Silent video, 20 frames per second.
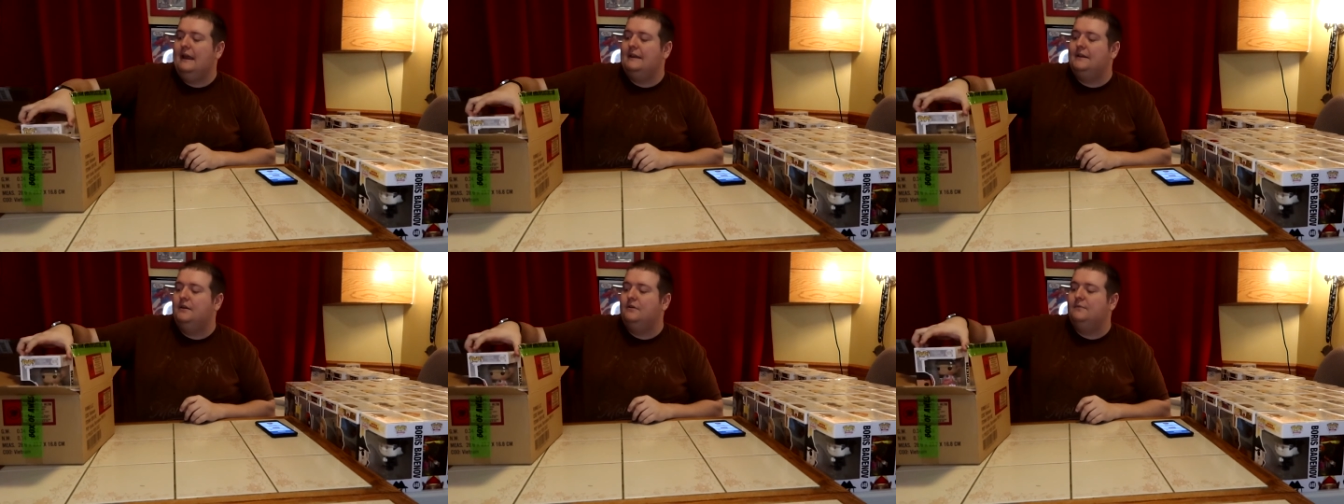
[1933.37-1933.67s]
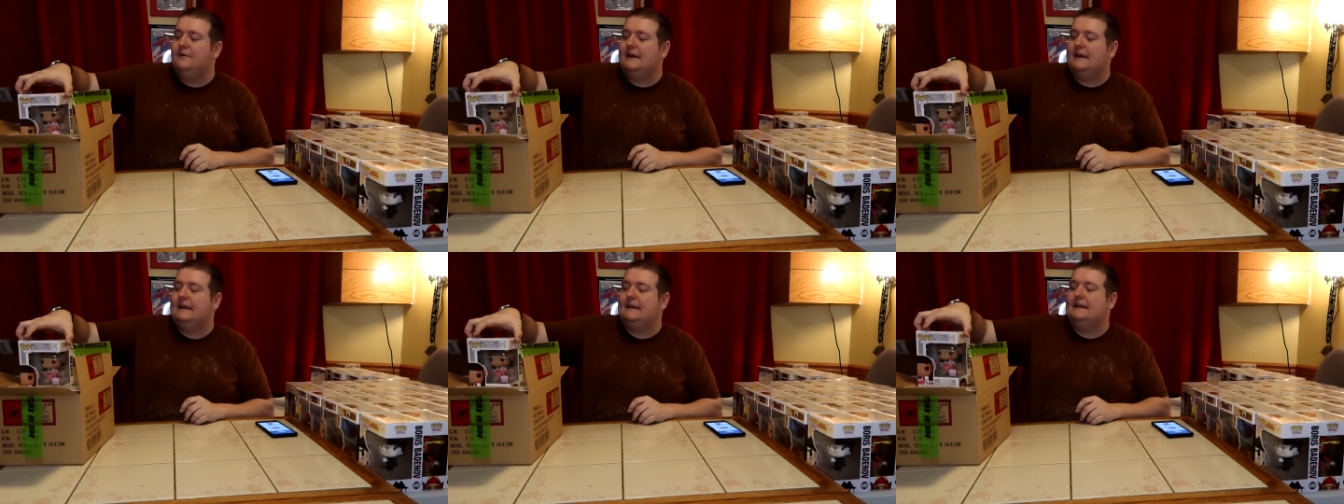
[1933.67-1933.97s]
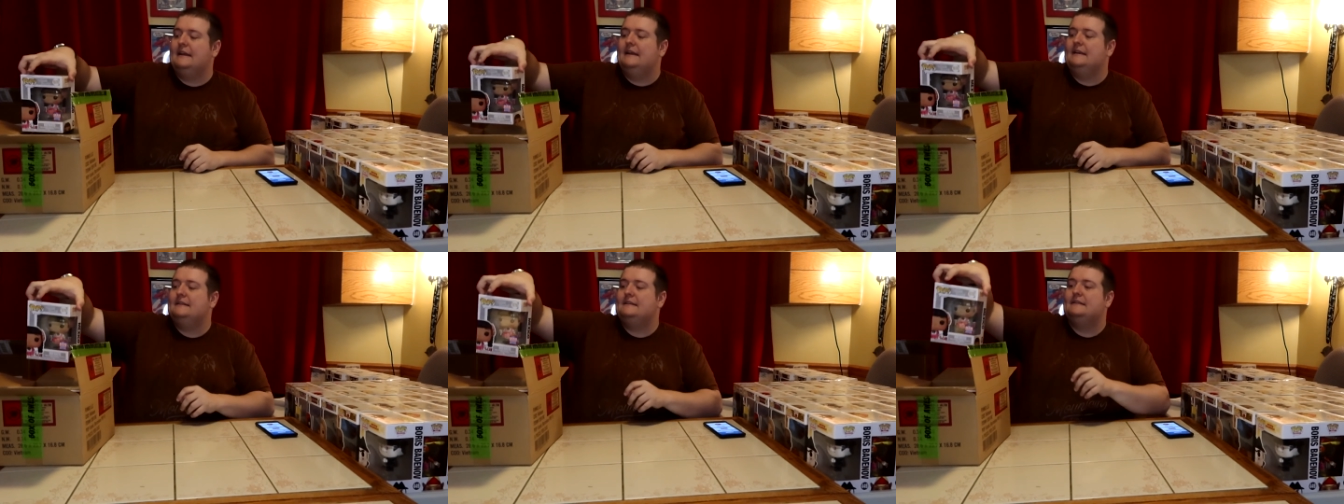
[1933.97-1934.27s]
I don't
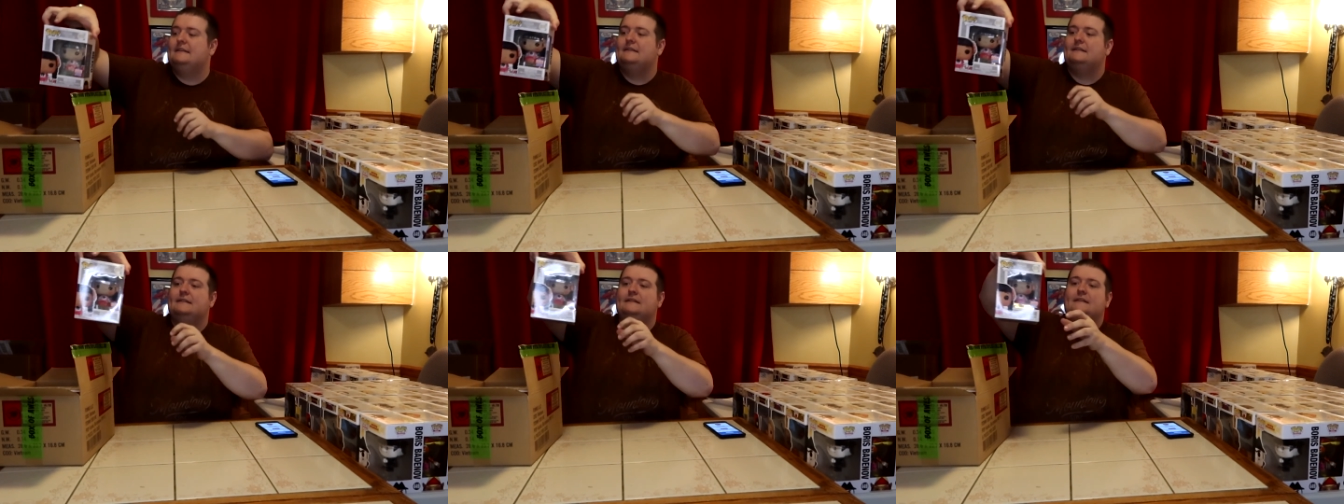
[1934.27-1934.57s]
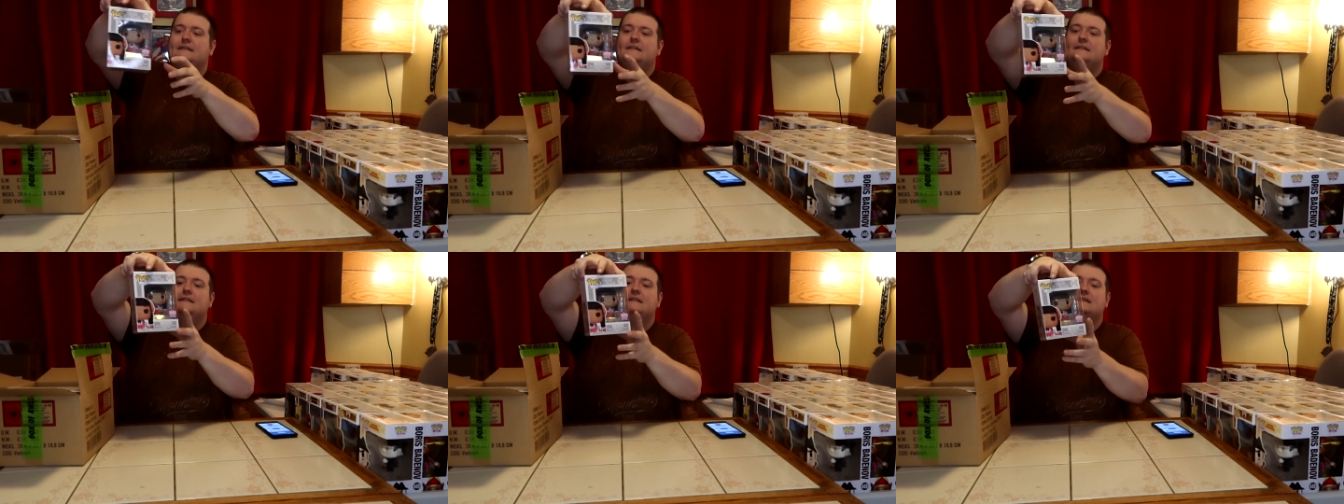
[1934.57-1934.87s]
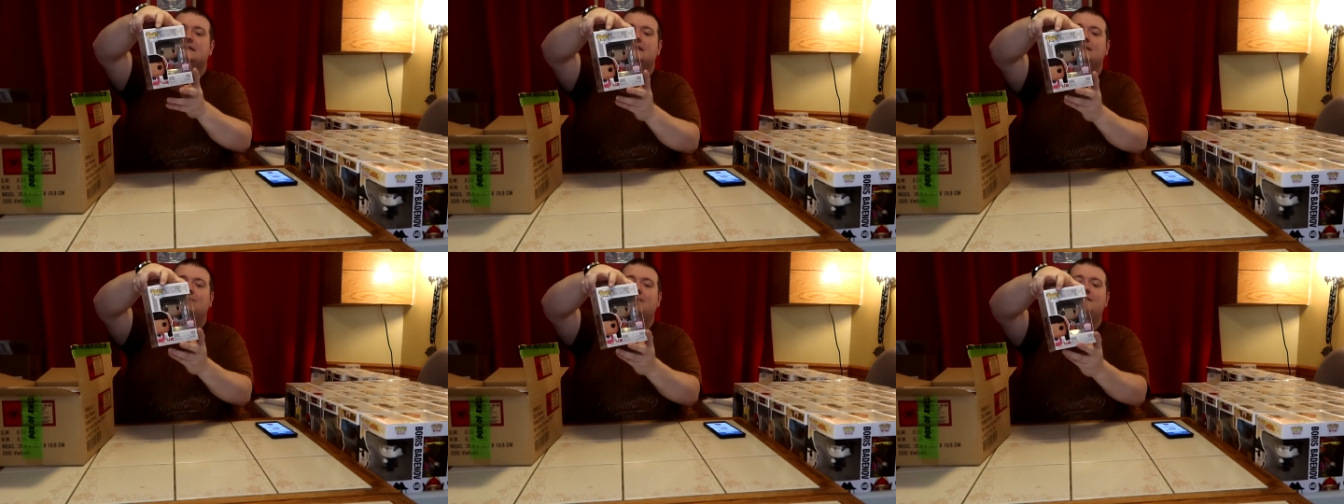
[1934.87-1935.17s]
recognize.
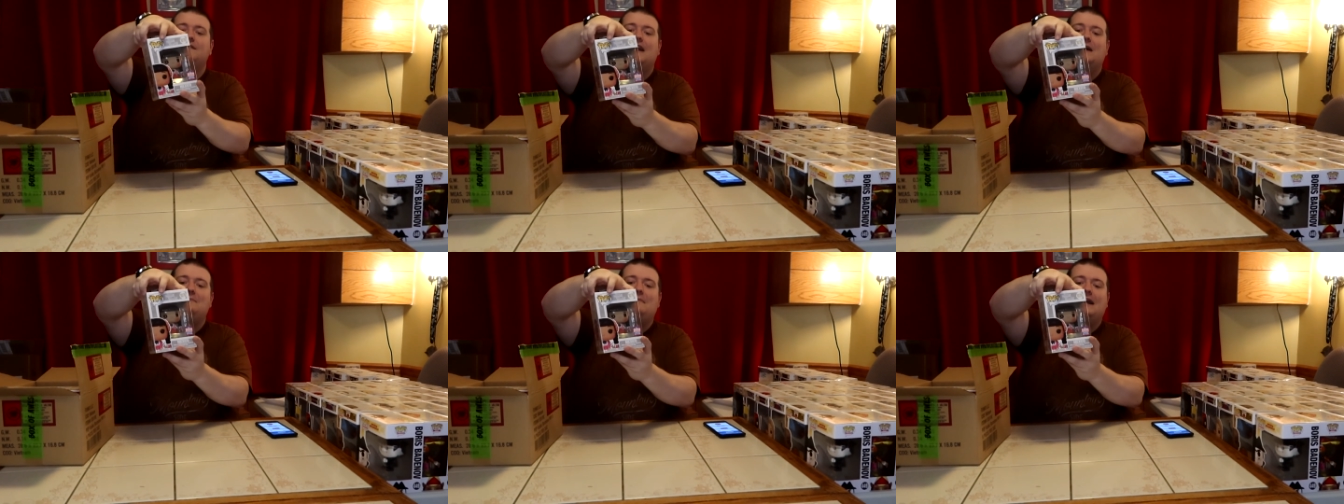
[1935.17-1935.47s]
You've got